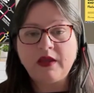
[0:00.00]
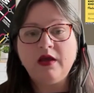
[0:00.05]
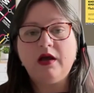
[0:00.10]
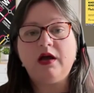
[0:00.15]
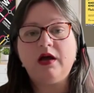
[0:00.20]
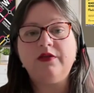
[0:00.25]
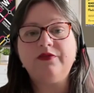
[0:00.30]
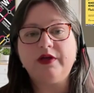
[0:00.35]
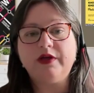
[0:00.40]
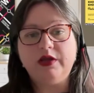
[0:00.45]

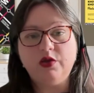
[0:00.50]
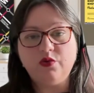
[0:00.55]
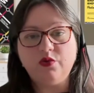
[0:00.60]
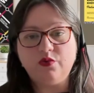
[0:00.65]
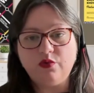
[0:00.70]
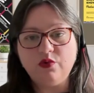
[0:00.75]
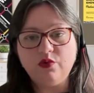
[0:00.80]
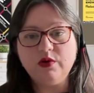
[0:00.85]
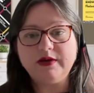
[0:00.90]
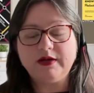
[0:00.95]
and that your
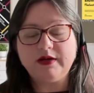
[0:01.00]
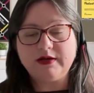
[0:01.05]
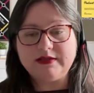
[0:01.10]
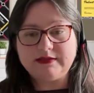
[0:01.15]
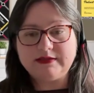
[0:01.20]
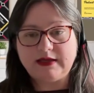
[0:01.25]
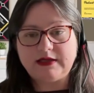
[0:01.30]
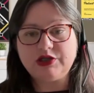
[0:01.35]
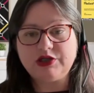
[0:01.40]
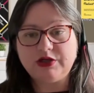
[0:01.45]

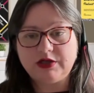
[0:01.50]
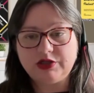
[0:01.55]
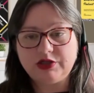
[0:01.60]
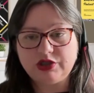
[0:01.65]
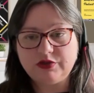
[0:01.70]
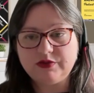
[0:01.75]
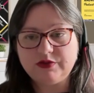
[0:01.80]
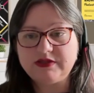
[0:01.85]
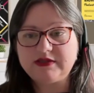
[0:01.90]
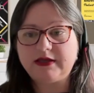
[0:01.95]
organization
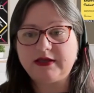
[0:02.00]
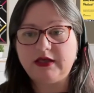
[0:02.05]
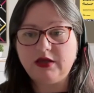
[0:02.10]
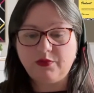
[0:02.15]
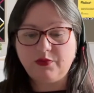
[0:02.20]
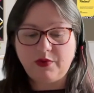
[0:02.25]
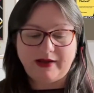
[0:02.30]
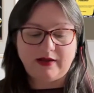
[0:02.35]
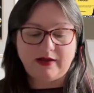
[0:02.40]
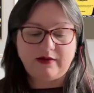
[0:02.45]
ensures that you
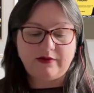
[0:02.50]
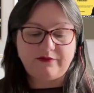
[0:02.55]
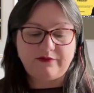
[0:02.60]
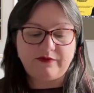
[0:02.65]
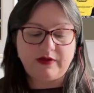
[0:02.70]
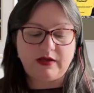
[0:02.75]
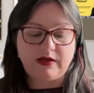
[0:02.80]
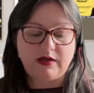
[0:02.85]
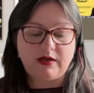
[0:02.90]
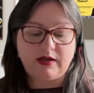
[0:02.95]
have
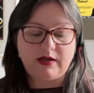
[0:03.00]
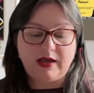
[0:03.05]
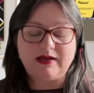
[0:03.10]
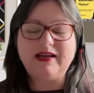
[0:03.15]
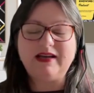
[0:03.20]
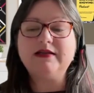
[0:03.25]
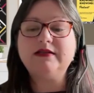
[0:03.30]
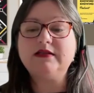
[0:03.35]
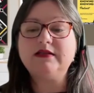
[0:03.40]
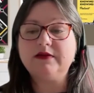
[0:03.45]
an
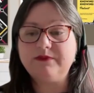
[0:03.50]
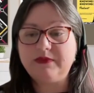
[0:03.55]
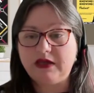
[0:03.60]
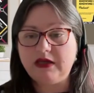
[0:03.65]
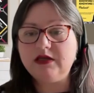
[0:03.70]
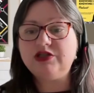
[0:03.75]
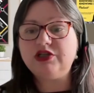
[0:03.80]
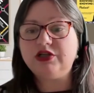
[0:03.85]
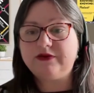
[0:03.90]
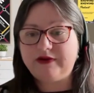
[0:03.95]

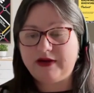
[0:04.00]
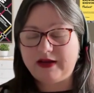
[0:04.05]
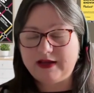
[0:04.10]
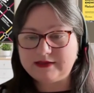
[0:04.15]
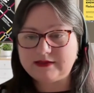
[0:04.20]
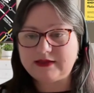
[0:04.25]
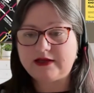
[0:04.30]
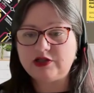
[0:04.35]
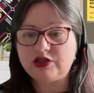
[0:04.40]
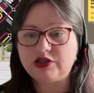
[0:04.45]
intermediary
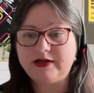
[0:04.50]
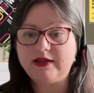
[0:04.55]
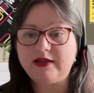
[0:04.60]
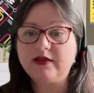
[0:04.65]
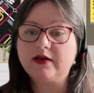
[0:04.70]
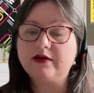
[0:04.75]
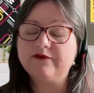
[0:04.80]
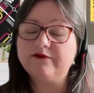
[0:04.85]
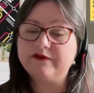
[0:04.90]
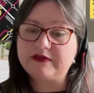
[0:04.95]
essentially that
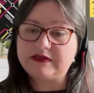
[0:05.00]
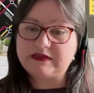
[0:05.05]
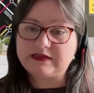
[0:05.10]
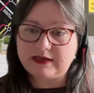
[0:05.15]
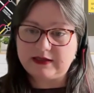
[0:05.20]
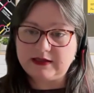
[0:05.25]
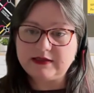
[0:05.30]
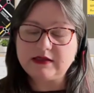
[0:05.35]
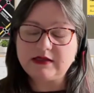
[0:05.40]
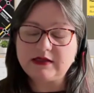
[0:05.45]
can
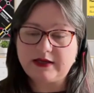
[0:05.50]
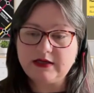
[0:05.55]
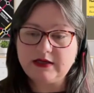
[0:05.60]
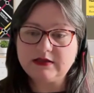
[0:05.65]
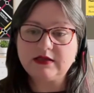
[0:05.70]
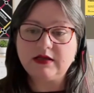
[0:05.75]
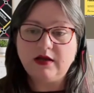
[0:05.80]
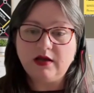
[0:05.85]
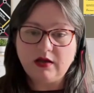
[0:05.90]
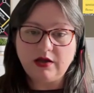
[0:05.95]
facilitate
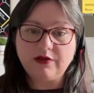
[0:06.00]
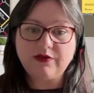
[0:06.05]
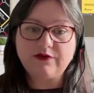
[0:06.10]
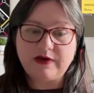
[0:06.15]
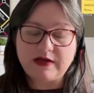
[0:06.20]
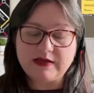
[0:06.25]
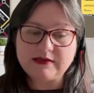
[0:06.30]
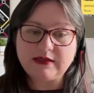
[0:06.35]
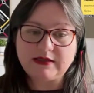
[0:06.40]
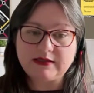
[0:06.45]
a
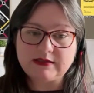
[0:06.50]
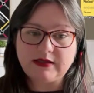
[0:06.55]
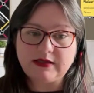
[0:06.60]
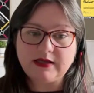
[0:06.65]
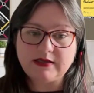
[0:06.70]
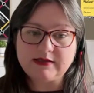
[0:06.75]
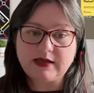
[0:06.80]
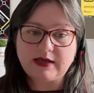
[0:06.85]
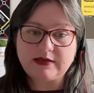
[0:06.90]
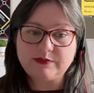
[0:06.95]
360
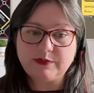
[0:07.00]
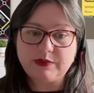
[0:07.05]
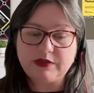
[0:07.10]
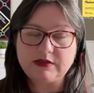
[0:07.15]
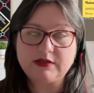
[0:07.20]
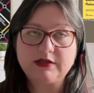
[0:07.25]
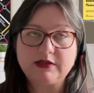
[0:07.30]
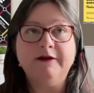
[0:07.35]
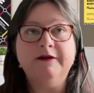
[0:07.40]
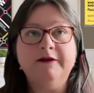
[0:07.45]

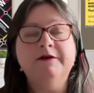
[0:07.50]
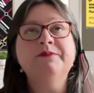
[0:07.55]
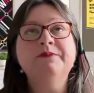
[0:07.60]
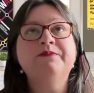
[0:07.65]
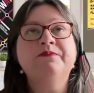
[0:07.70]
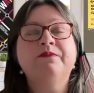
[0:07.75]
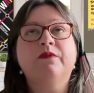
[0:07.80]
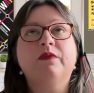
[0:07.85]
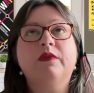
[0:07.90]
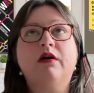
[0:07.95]
assessment.
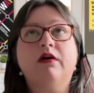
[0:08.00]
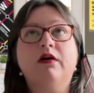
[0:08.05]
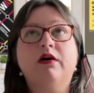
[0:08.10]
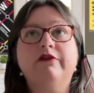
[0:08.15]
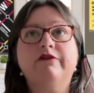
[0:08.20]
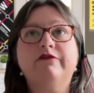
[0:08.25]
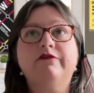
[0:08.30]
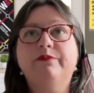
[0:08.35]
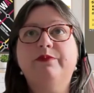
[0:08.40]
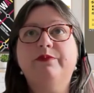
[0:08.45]
I've